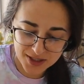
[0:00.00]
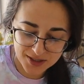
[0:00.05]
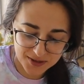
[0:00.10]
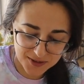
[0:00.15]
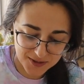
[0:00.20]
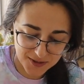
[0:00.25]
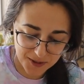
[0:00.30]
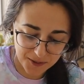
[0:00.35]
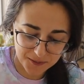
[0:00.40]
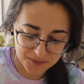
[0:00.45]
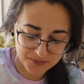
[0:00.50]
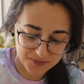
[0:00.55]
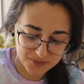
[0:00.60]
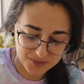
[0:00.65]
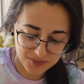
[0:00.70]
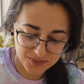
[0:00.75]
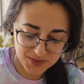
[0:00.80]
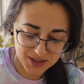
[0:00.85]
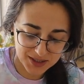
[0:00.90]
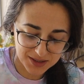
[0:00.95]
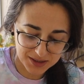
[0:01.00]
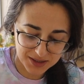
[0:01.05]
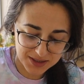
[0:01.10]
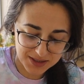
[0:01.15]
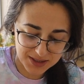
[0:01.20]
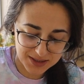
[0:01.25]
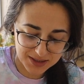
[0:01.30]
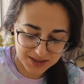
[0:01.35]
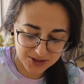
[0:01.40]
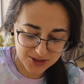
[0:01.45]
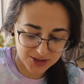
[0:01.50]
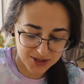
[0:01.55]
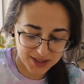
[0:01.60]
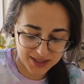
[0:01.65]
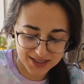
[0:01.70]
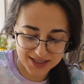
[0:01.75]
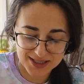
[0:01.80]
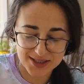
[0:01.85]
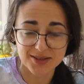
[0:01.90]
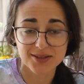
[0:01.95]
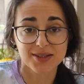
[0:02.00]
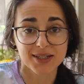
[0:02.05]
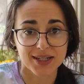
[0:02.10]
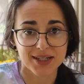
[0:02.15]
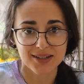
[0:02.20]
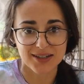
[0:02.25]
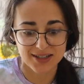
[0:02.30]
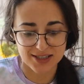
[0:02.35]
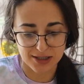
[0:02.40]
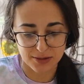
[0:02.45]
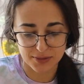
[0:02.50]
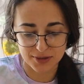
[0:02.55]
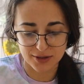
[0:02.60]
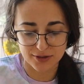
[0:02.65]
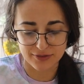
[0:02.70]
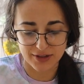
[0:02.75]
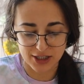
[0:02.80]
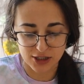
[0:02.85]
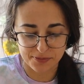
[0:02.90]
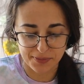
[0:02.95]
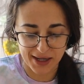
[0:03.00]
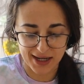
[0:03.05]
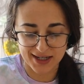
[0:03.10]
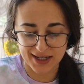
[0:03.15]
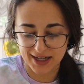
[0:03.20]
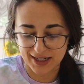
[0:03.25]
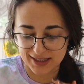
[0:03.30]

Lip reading: So this is interesting. It doesn't look like a typical veggie patty.